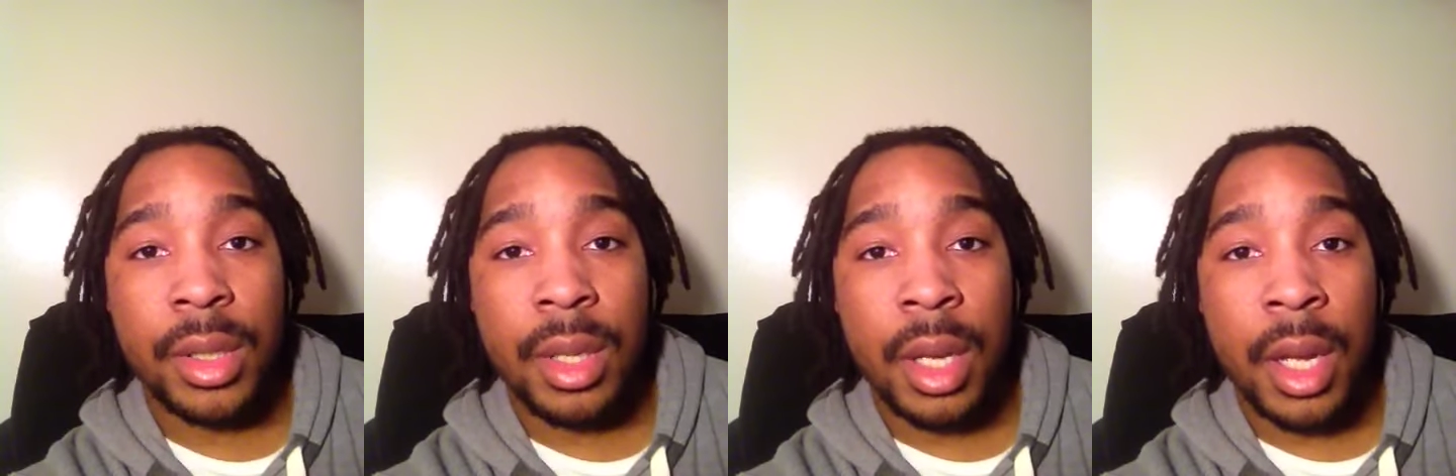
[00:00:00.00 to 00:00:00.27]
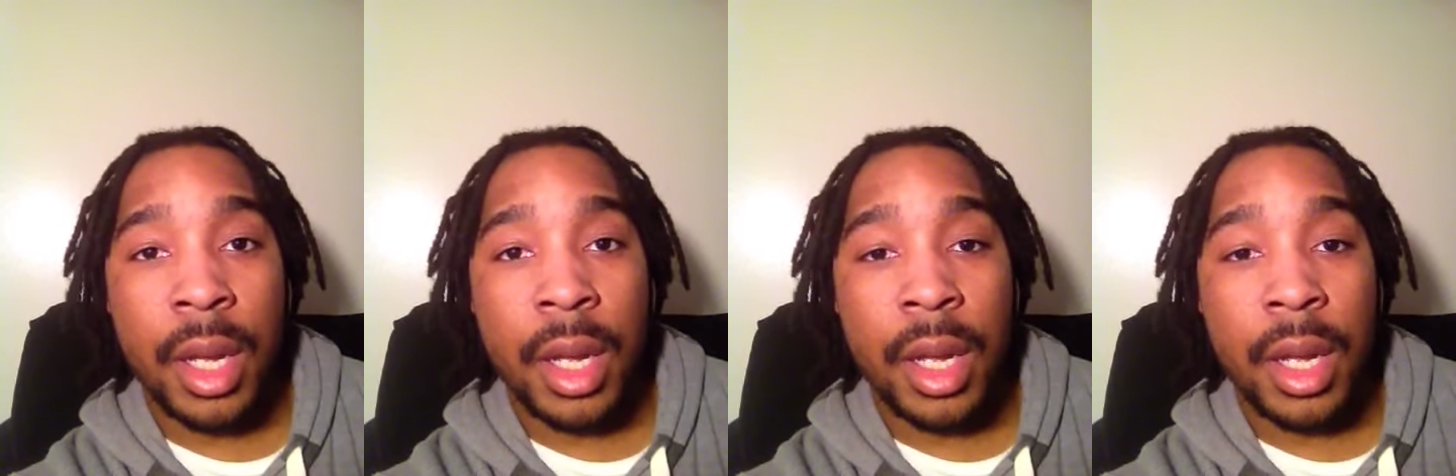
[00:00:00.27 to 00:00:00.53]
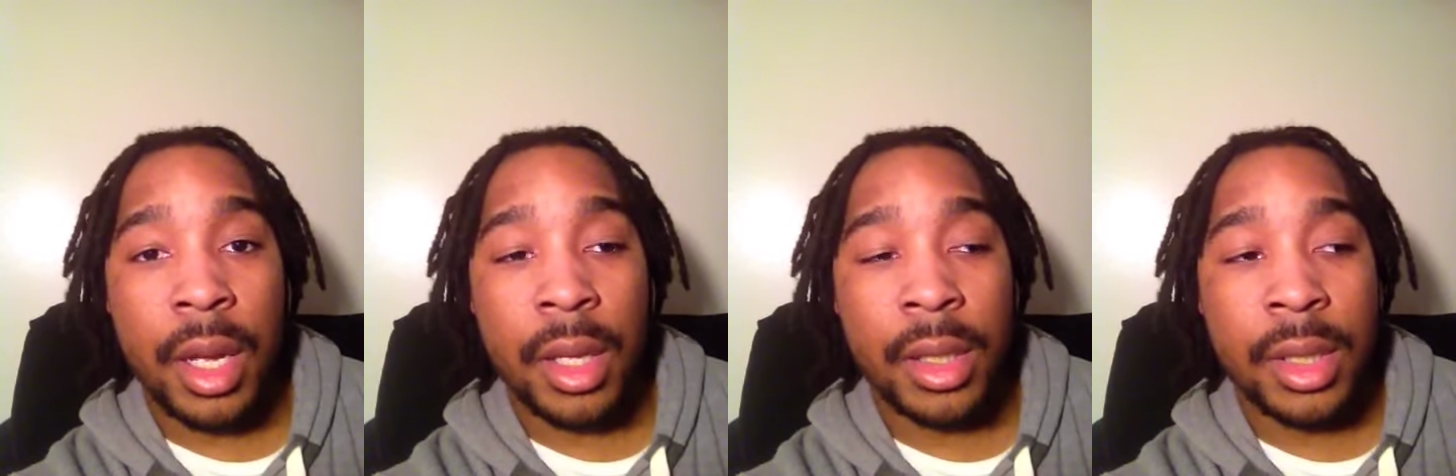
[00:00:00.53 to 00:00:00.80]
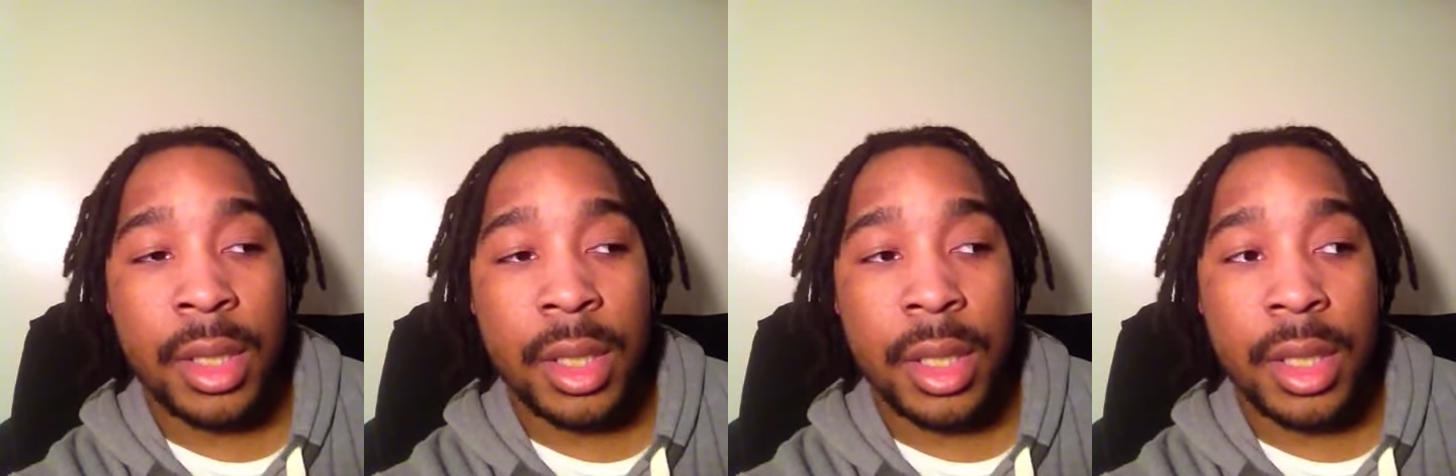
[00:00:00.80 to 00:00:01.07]

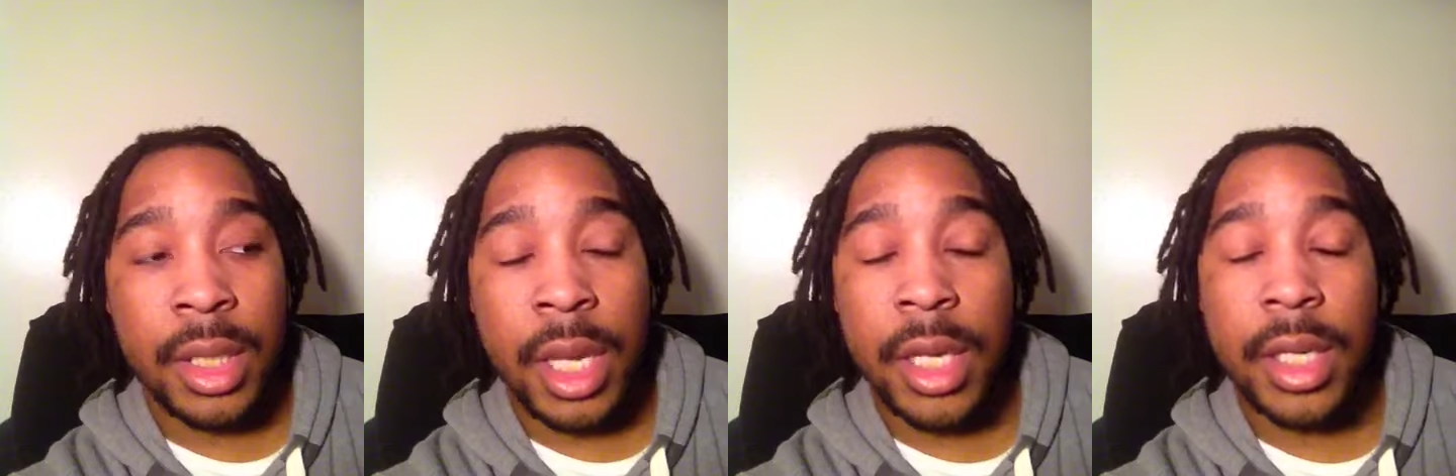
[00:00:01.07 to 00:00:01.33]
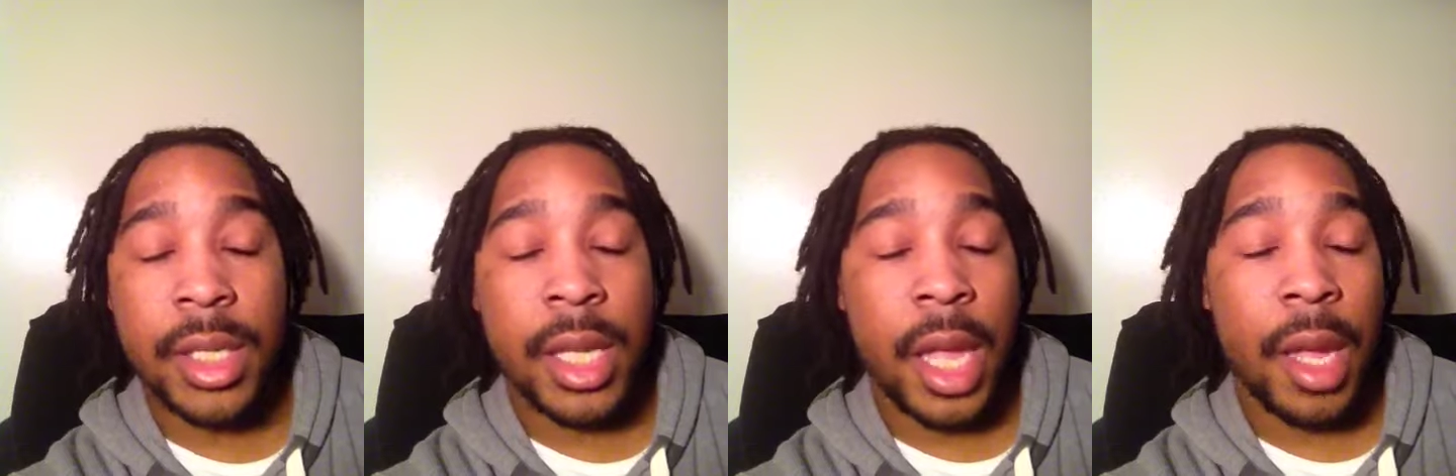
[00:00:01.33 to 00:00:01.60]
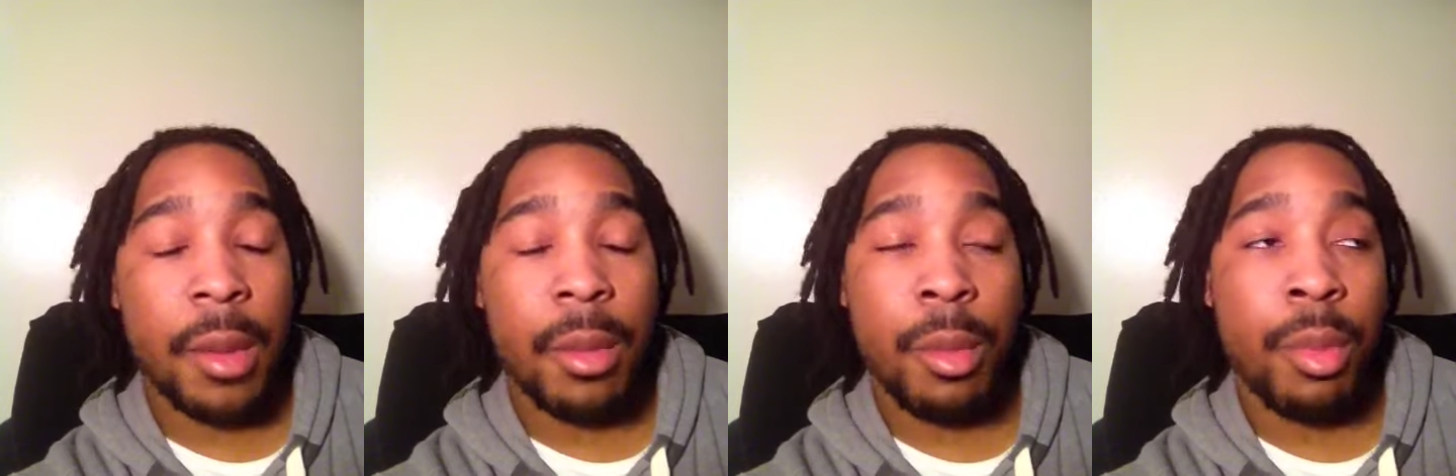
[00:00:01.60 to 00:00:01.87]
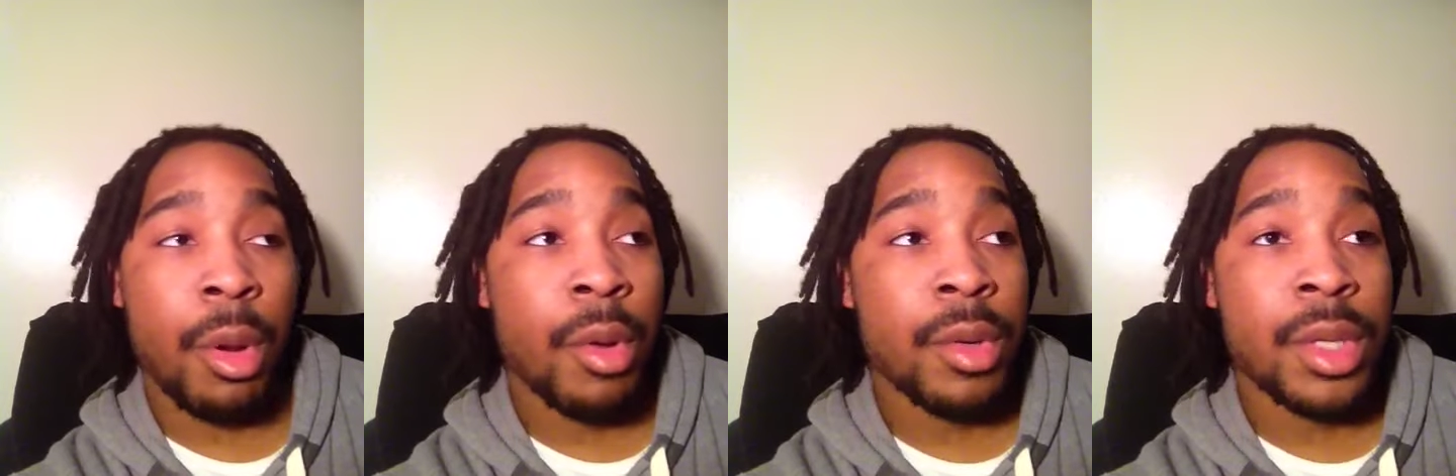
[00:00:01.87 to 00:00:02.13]
to take the same
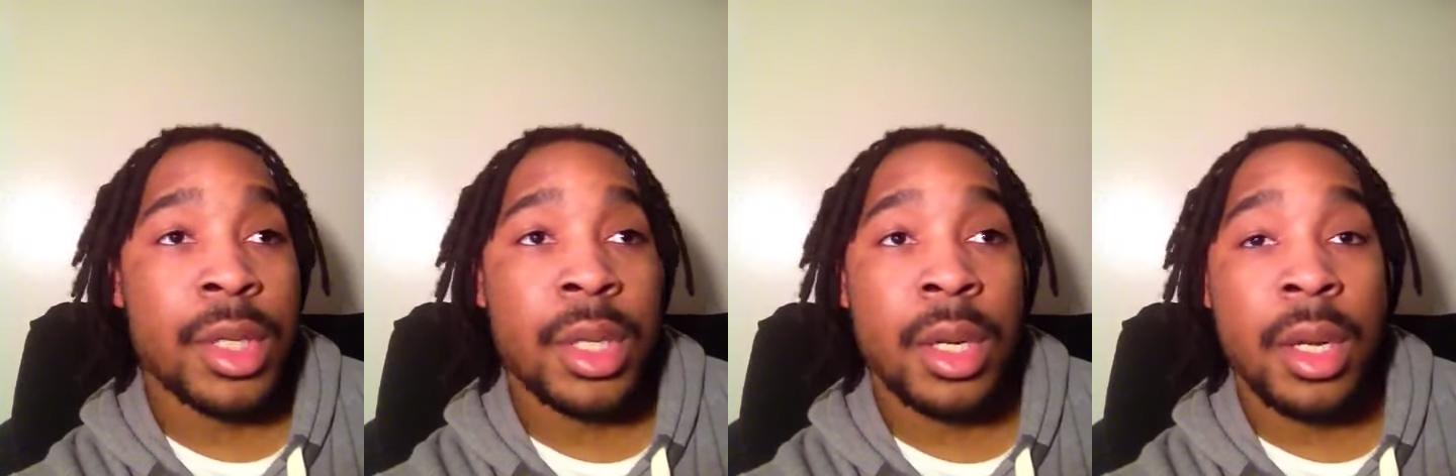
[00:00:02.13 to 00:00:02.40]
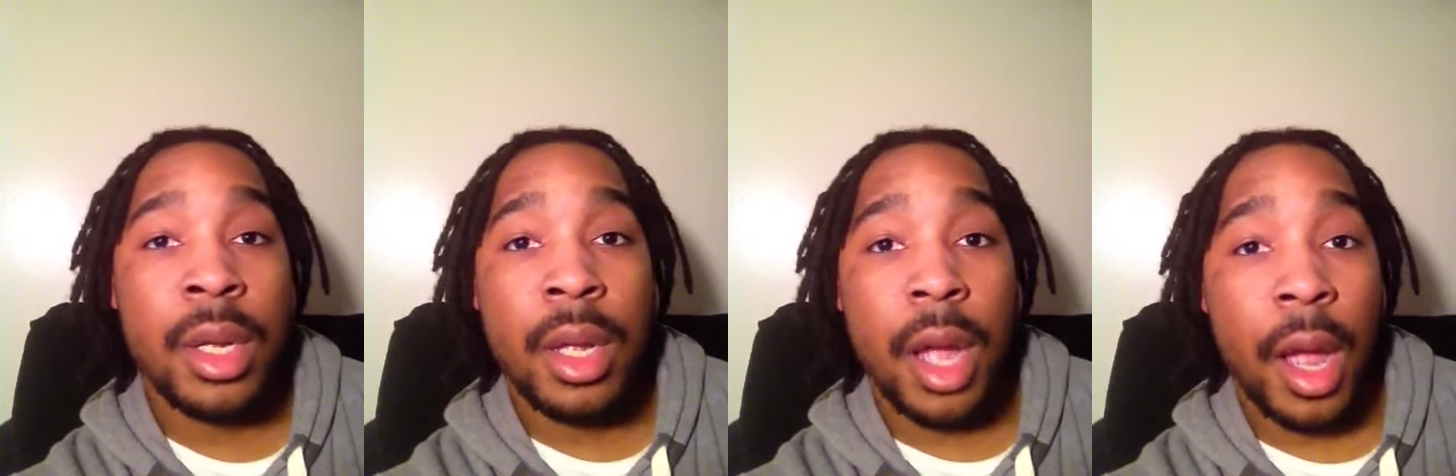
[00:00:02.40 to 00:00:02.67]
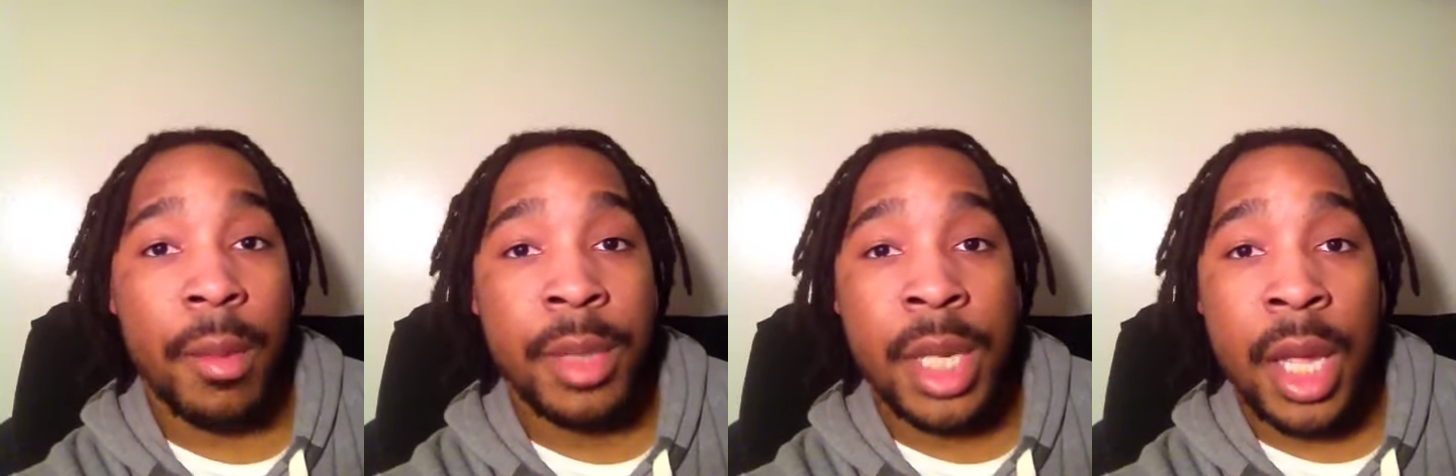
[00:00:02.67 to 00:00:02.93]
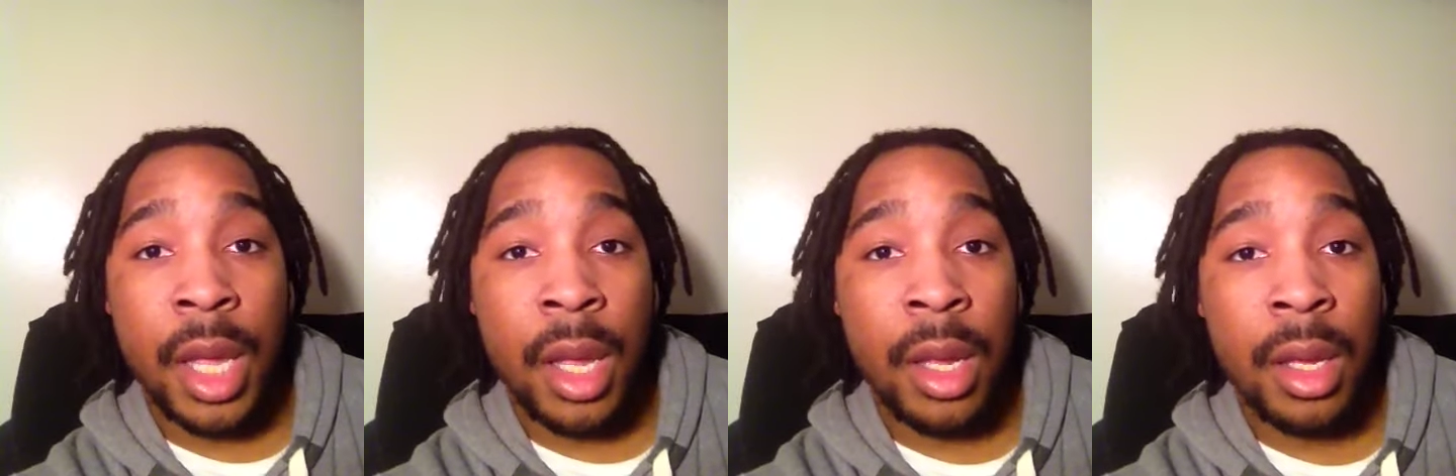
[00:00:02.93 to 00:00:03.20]
approach I'm
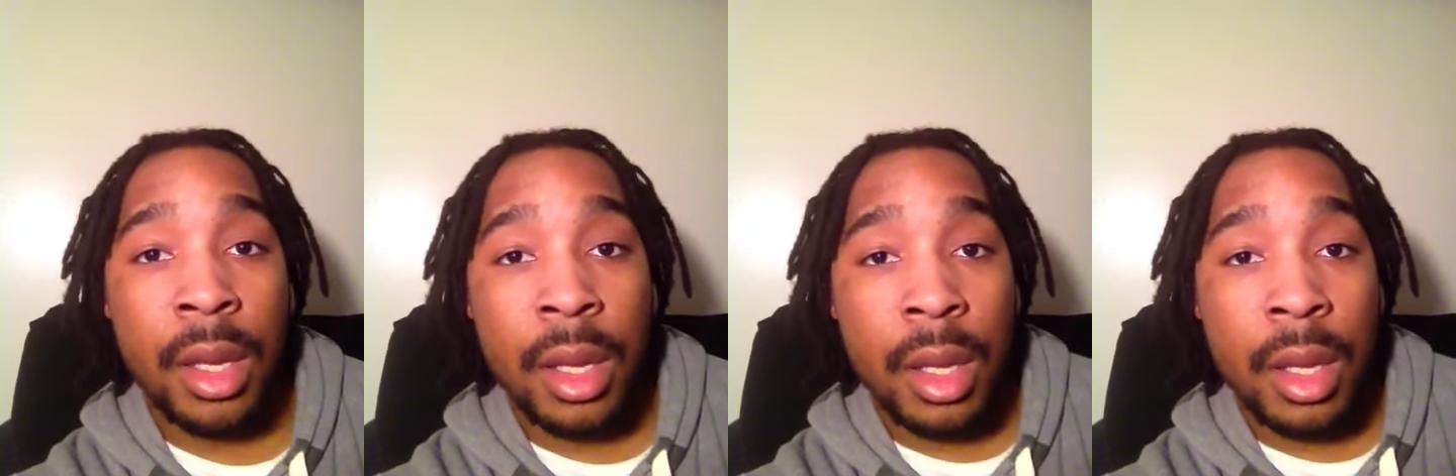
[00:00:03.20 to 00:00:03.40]
taking,